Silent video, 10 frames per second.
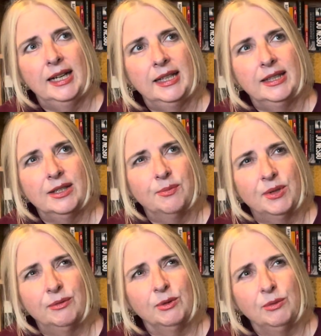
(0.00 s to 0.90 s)
these
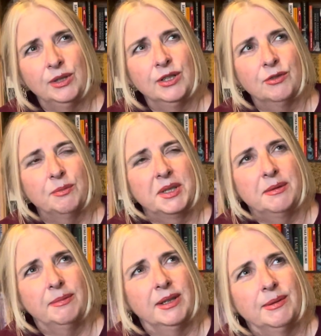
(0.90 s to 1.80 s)
wonderful words from
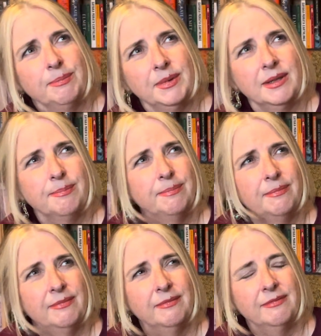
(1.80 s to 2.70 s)
this
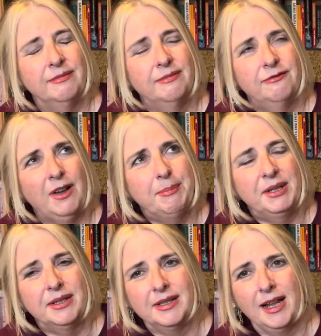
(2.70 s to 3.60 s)

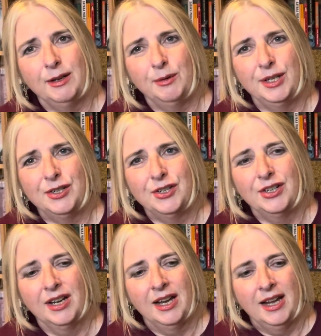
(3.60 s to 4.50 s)
fabulous language.
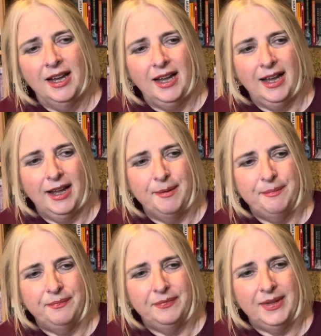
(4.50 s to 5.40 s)

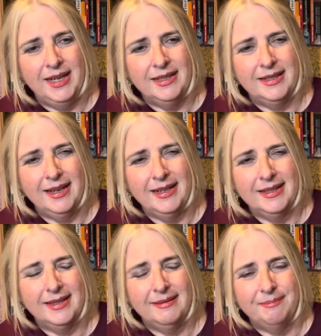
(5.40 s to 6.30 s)

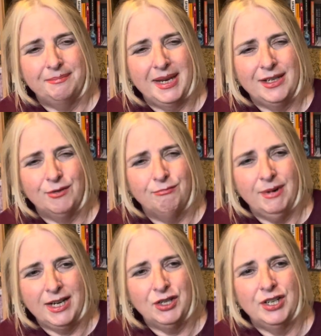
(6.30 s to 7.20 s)
It's it's
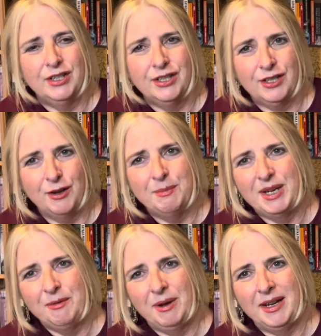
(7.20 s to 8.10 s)
rich in so
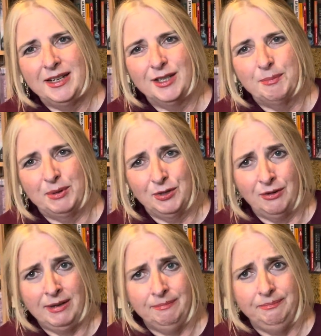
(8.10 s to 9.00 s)
many ways. The
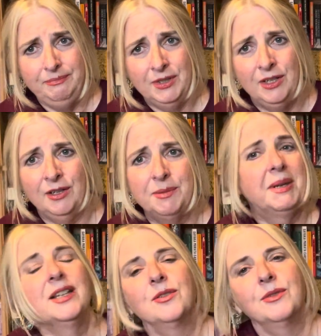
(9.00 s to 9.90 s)
portrayal, excuse me,
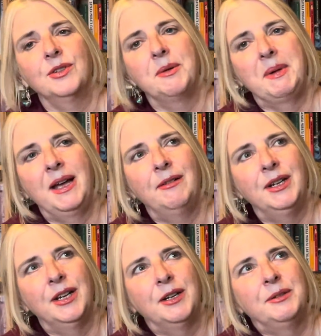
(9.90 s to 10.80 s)
it's also about,
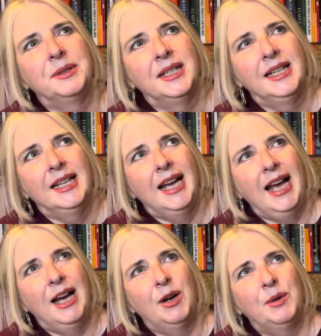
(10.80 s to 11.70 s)
you know,
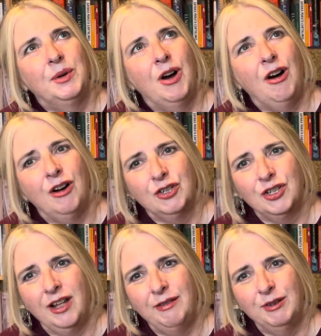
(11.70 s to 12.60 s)
how harsh
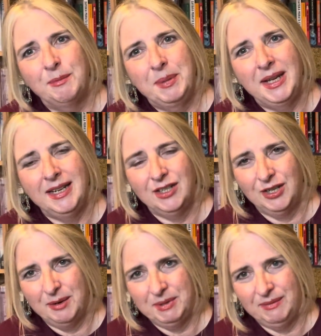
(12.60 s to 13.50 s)
life can be in
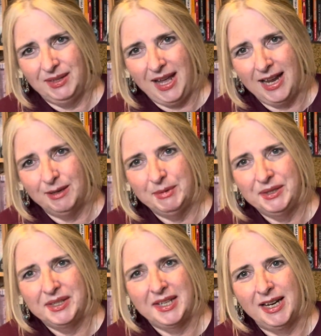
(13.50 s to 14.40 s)
terms of the
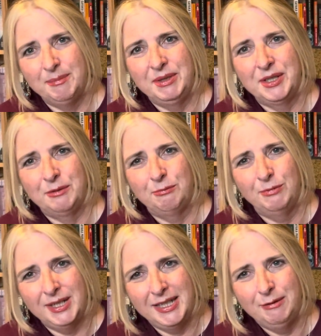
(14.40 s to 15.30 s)
elements. The elements are
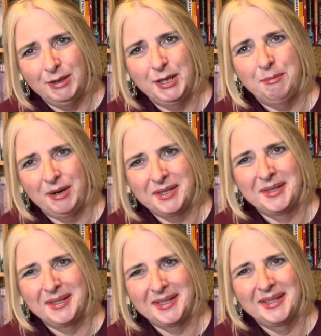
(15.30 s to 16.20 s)
really, really
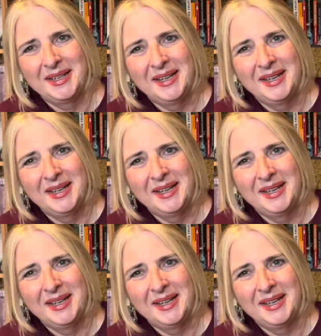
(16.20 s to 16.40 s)
present